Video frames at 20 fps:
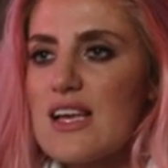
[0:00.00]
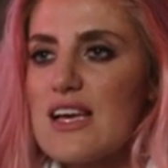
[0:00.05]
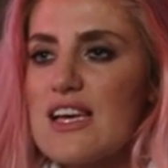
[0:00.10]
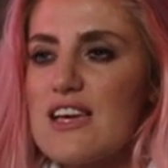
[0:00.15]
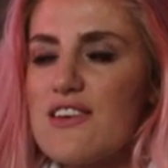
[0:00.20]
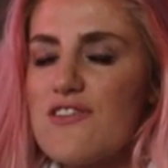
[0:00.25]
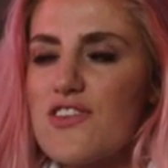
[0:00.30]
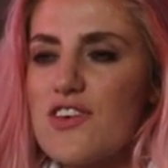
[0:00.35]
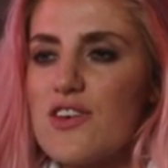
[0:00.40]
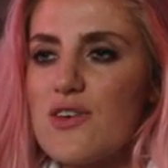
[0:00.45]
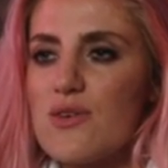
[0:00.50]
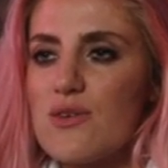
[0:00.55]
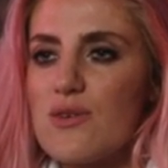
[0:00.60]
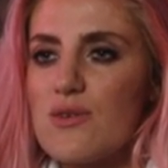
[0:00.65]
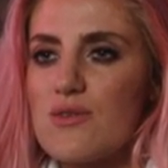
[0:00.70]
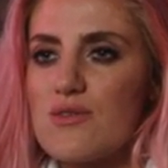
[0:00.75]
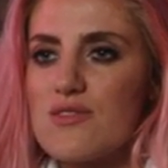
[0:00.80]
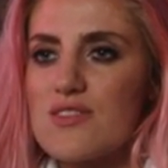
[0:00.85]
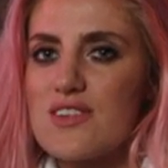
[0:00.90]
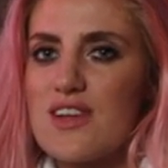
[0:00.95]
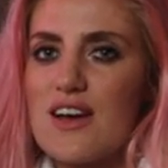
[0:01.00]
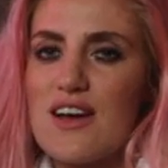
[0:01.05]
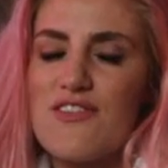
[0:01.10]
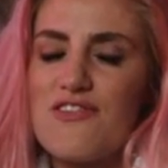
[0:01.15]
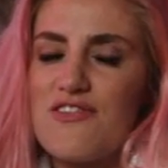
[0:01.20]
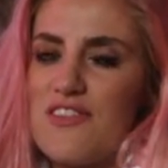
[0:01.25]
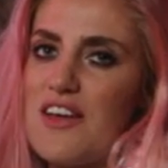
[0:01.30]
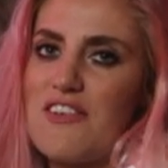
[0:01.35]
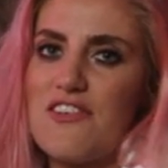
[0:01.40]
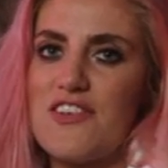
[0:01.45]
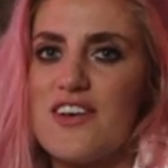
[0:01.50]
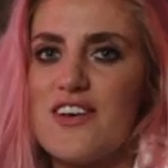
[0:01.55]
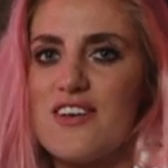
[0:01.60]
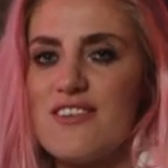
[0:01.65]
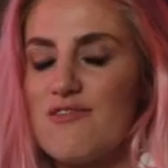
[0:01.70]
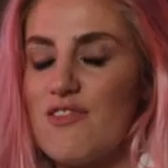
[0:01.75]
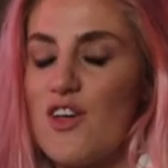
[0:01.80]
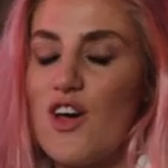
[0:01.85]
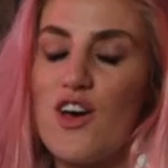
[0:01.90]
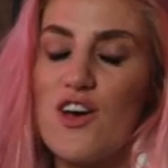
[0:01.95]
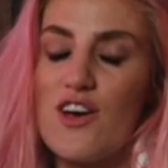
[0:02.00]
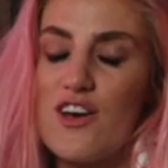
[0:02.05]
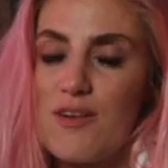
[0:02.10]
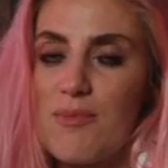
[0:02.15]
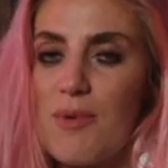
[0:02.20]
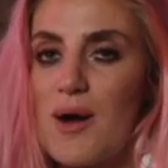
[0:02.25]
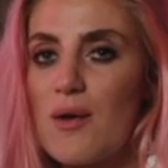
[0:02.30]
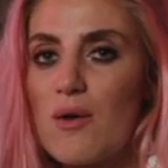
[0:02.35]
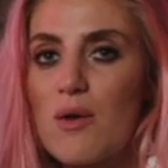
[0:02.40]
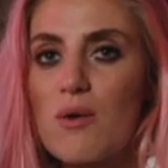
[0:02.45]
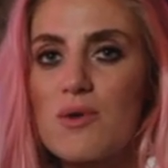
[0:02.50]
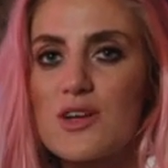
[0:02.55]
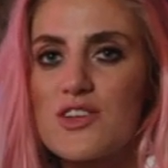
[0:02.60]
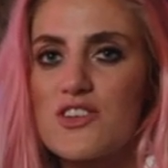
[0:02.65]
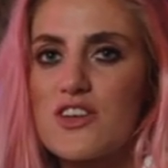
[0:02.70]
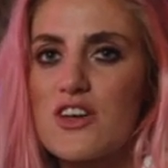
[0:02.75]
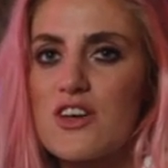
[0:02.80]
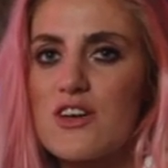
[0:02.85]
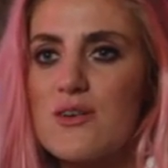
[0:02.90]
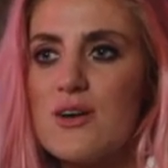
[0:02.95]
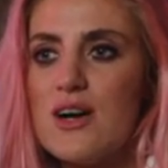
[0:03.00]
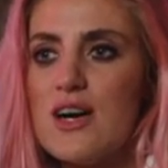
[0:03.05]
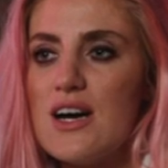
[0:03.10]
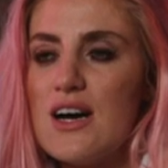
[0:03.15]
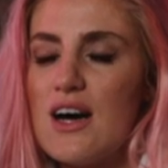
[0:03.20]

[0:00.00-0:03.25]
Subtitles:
If you have never heard about what we do,